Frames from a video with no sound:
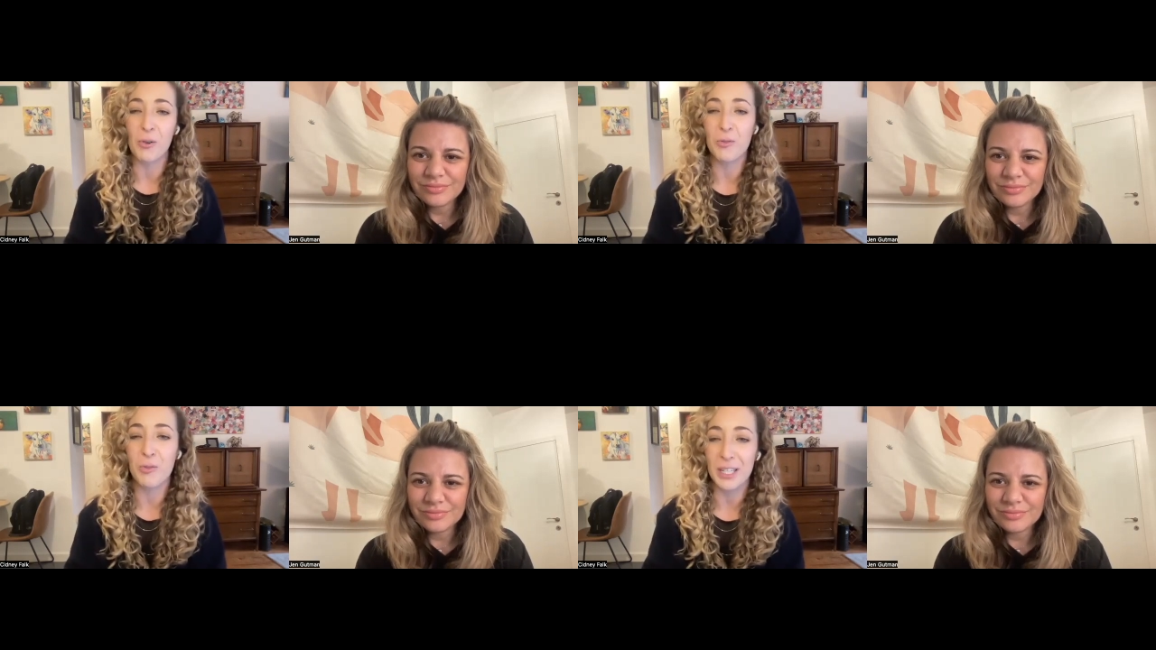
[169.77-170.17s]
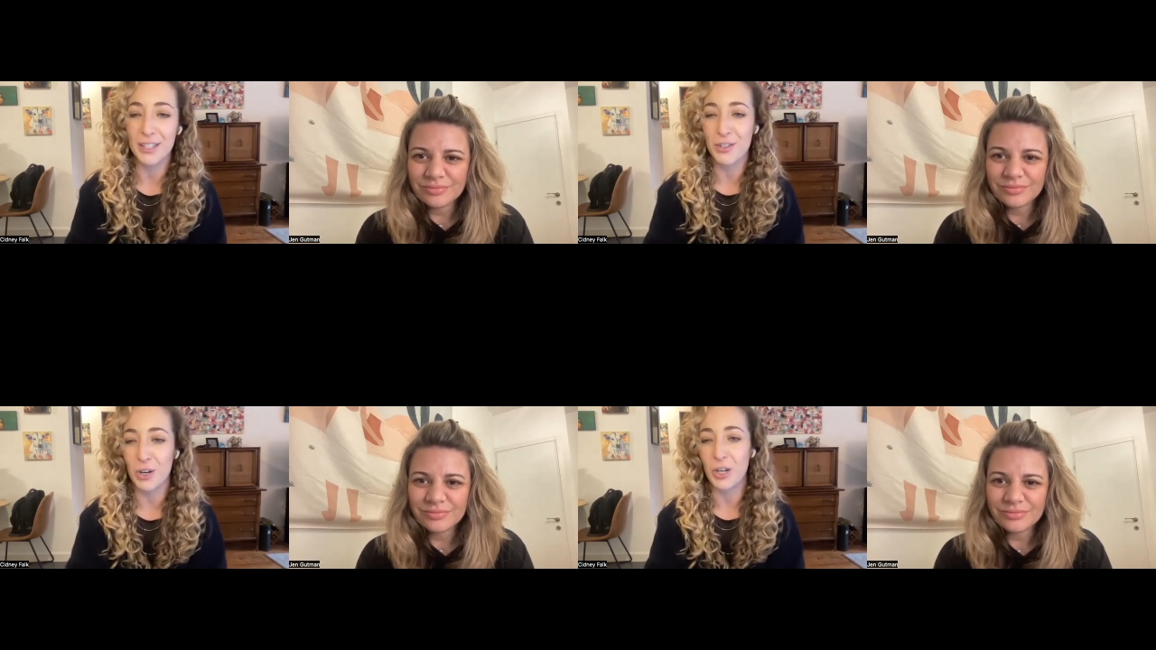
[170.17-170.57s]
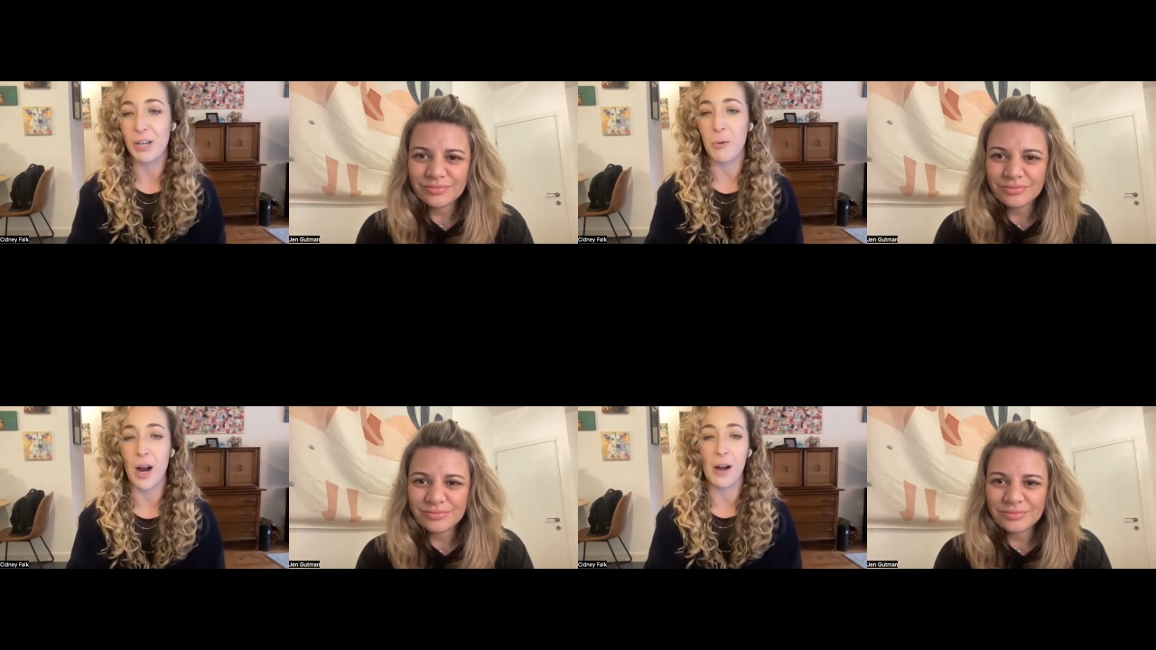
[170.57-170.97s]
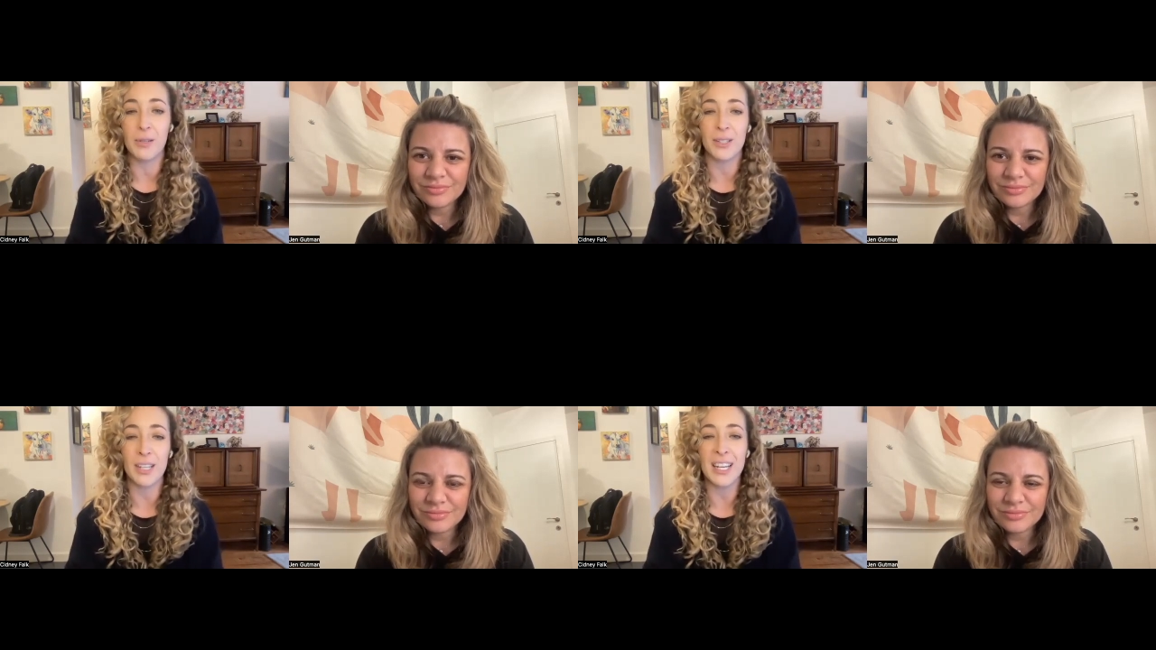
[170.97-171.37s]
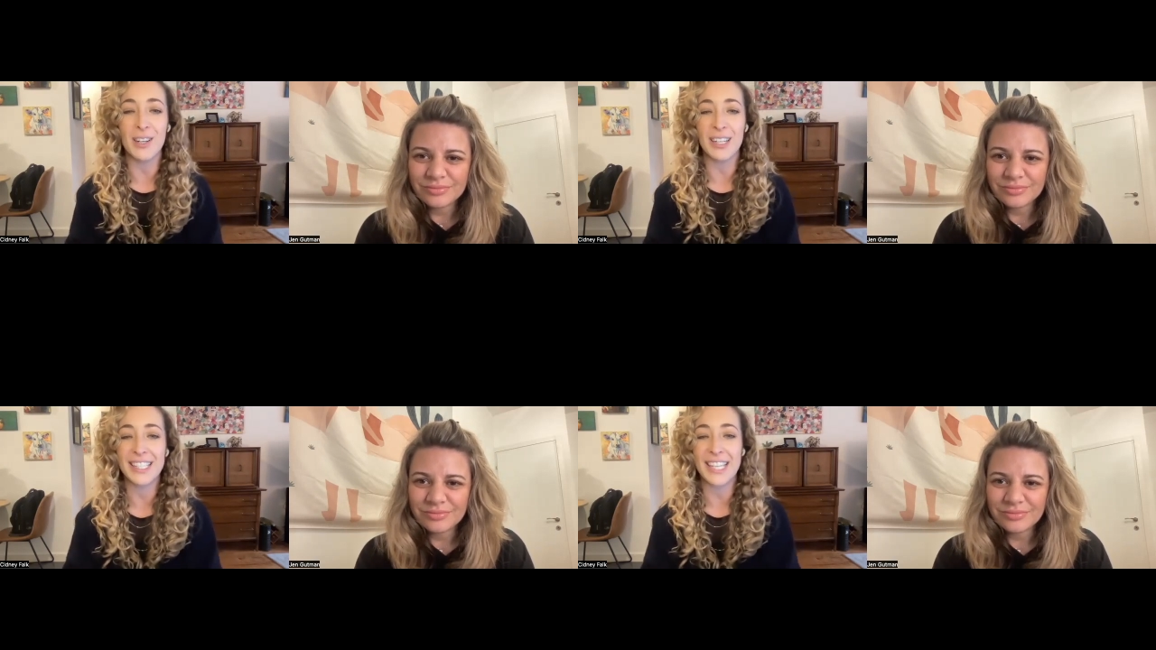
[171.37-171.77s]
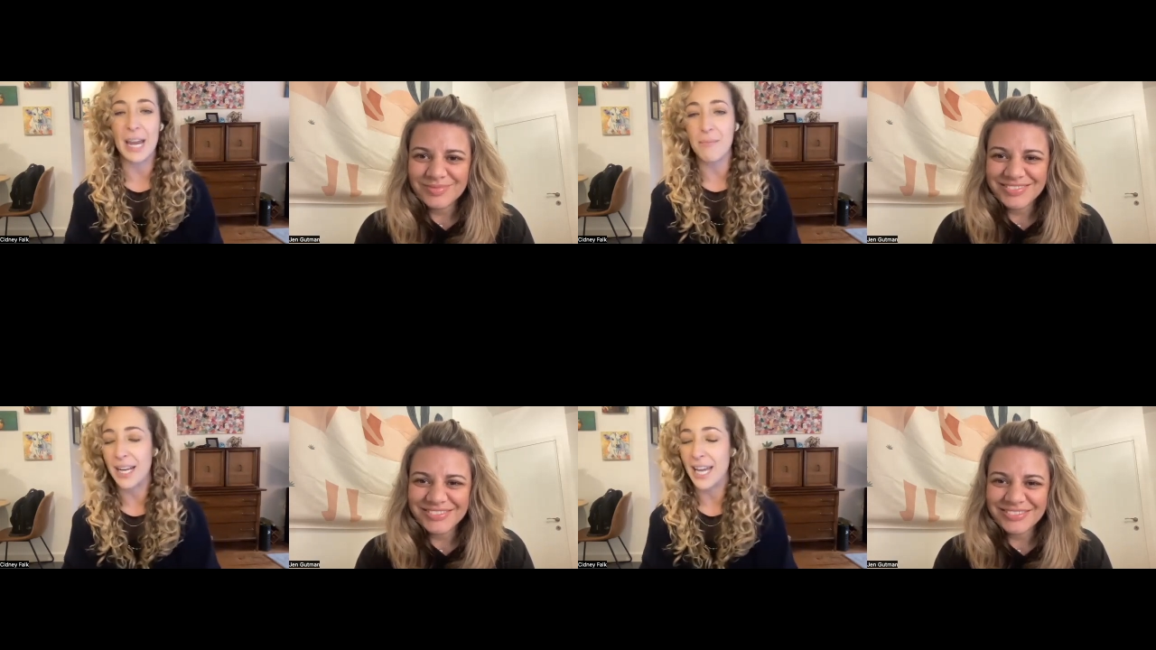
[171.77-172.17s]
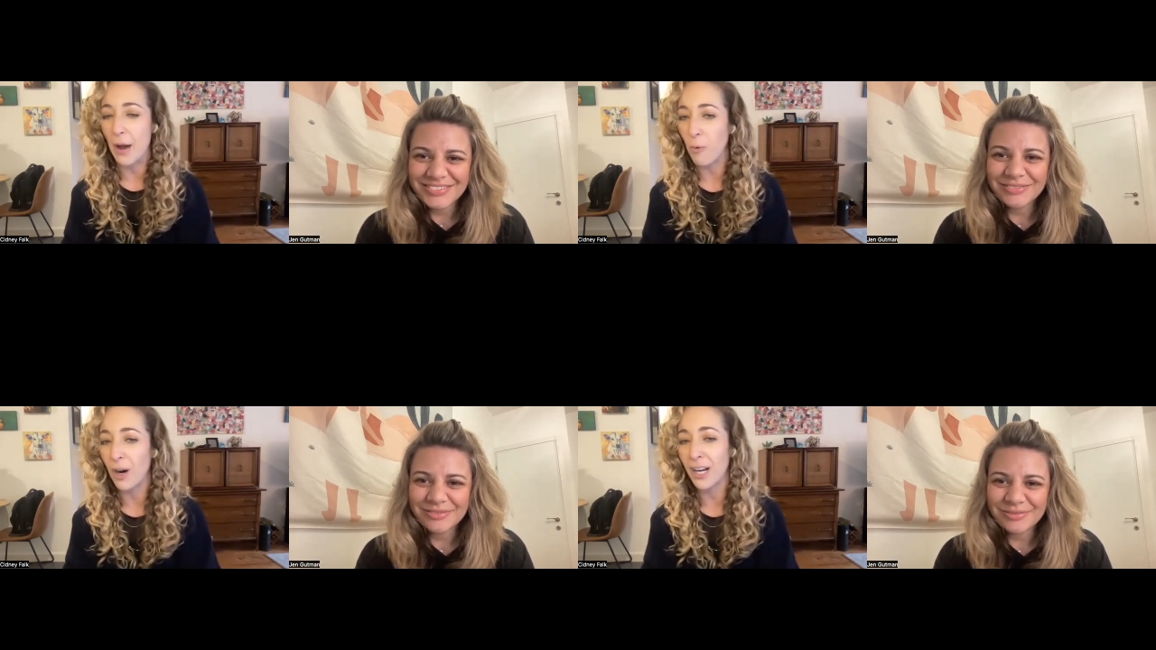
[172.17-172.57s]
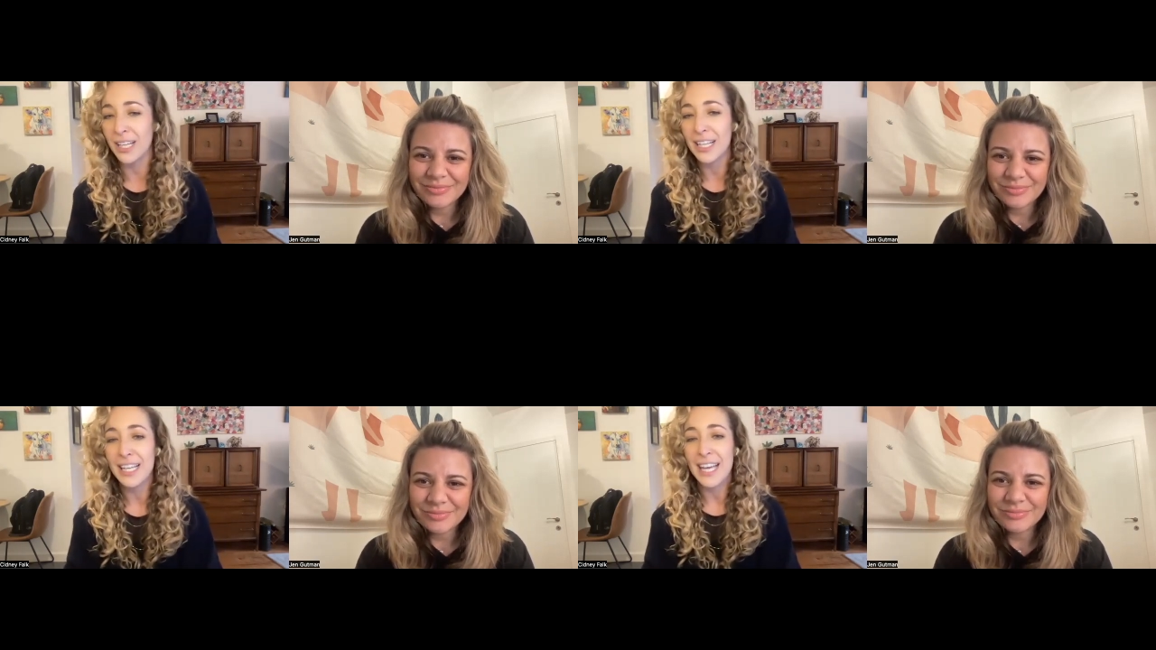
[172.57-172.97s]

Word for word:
Speaker 1: own fitness journey where I was looking to extend my network